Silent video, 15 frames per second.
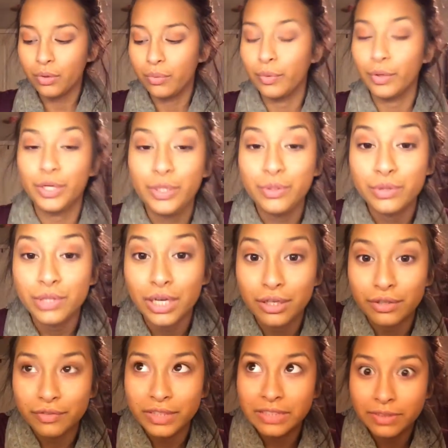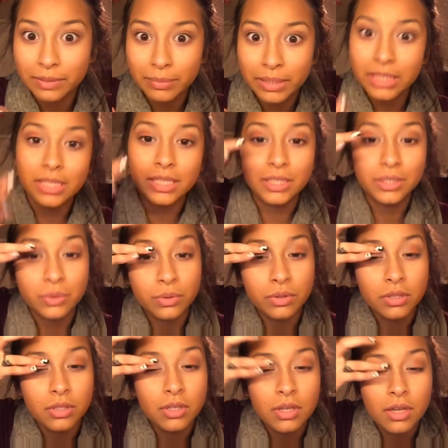we're going to use our favorite blending tool
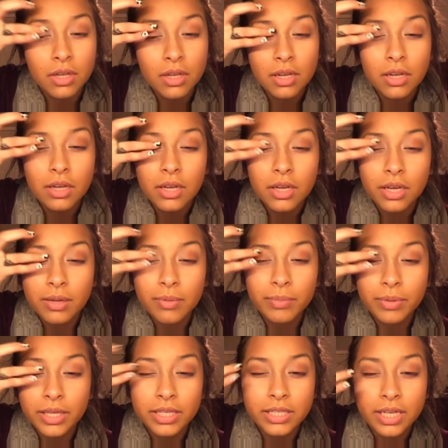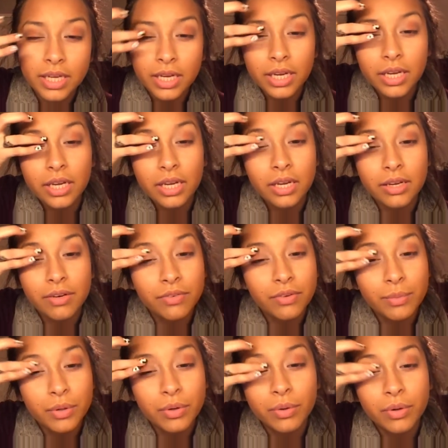and blend in
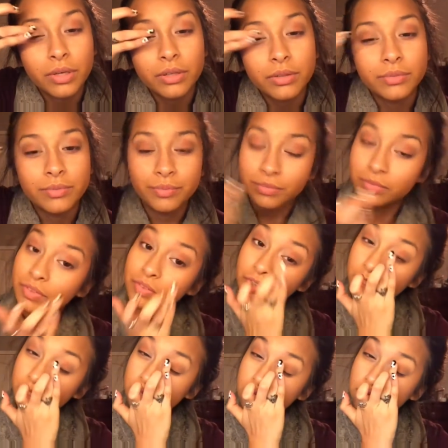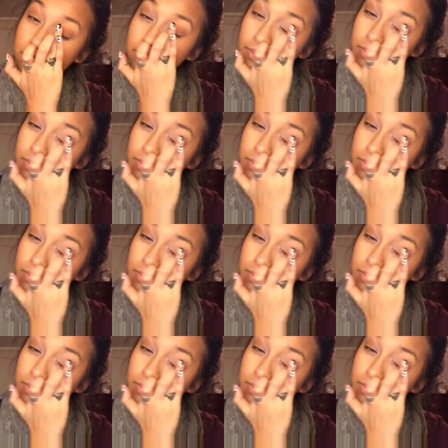from the corner first,